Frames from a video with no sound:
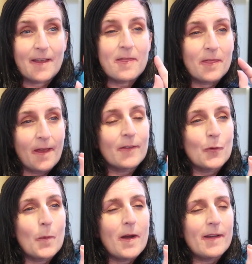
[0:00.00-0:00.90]
and that's
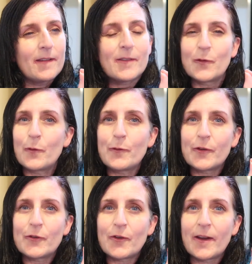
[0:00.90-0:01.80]
why it's so
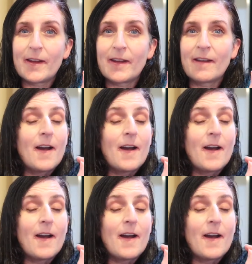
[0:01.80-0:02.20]
frustrating.